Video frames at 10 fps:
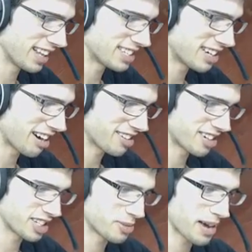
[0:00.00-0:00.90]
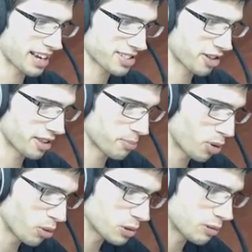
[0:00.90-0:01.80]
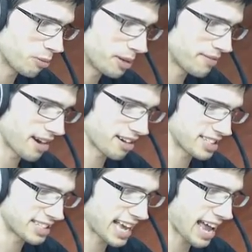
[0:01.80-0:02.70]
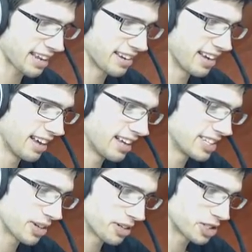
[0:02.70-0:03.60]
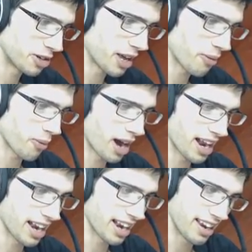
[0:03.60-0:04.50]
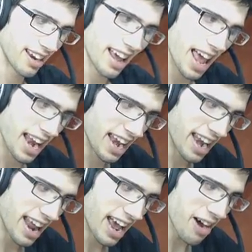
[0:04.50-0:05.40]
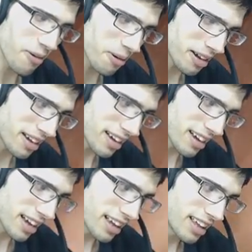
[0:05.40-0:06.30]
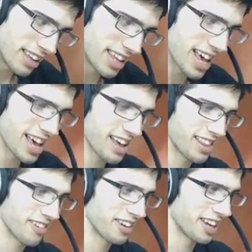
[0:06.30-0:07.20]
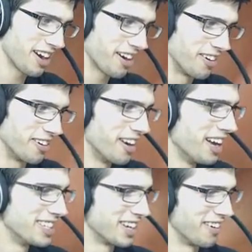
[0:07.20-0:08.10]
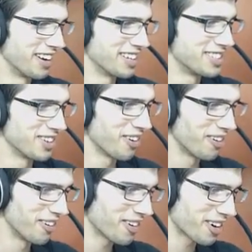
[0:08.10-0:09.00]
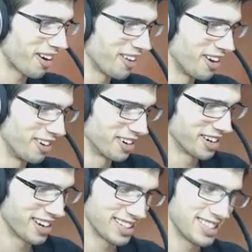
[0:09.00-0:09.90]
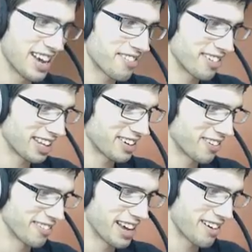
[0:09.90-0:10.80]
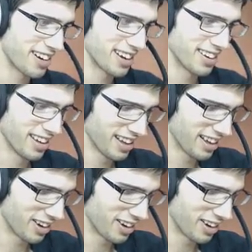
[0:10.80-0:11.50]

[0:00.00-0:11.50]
Legendary Treasures pack, so the pulls will be very scattered. So we should get one now? Yeah, there we go. So we got a Zoroark holo. I definitely called that one.